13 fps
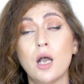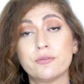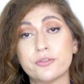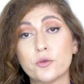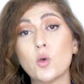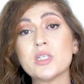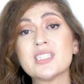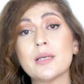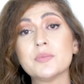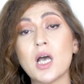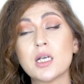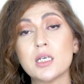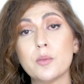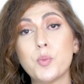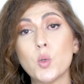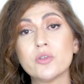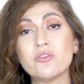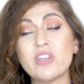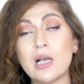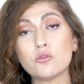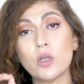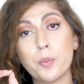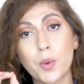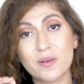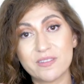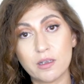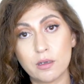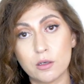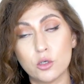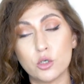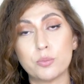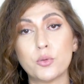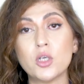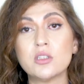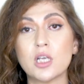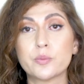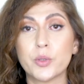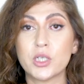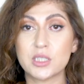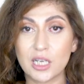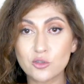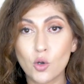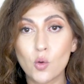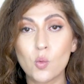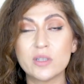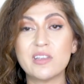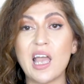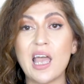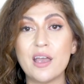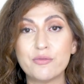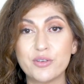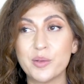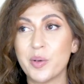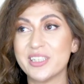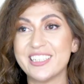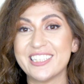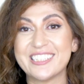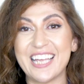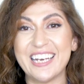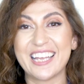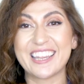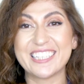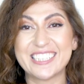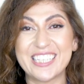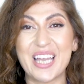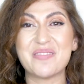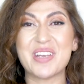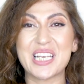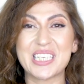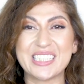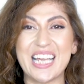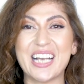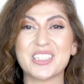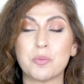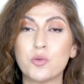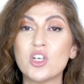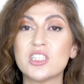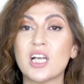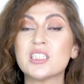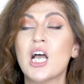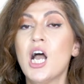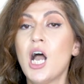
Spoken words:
Of course, I'm not going to point out a particular product because I don't want everybody selling the same exact product.